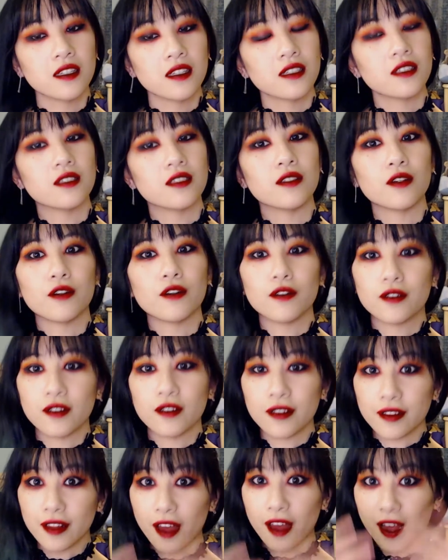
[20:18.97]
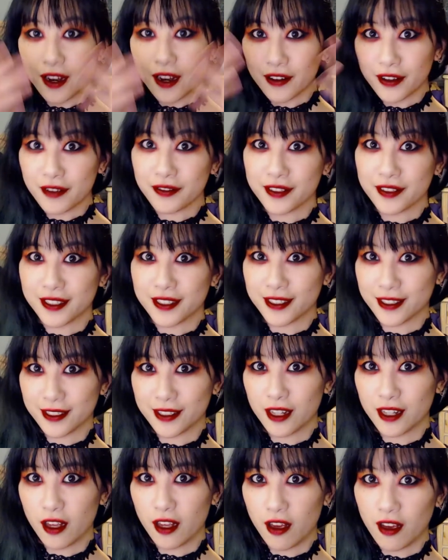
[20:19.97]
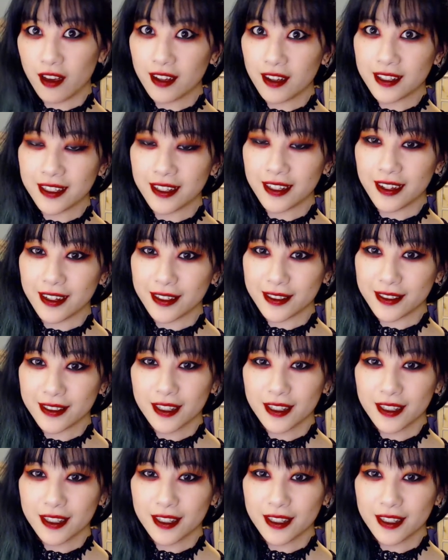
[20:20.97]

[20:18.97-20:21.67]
Oh, a lot of emphasis on the eyes.